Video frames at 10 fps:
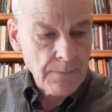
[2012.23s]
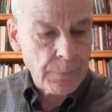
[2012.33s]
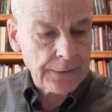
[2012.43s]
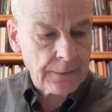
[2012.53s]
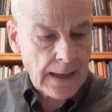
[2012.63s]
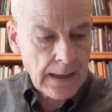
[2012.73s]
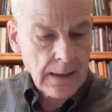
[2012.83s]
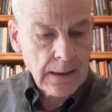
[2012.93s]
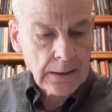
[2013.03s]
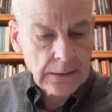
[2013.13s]
but they
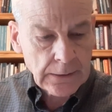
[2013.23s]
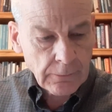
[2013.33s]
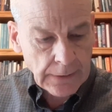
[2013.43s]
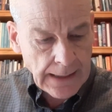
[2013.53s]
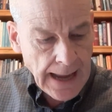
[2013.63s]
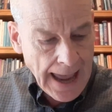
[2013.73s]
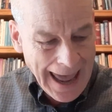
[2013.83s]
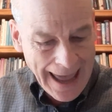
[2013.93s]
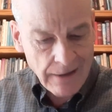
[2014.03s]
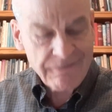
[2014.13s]
clearly
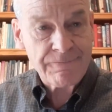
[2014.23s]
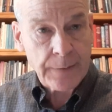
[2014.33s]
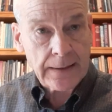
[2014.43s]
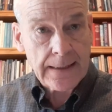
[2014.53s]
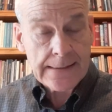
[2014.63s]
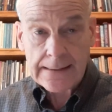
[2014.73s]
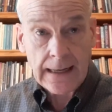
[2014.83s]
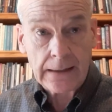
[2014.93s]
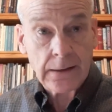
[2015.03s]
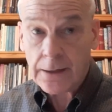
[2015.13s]
have been designed,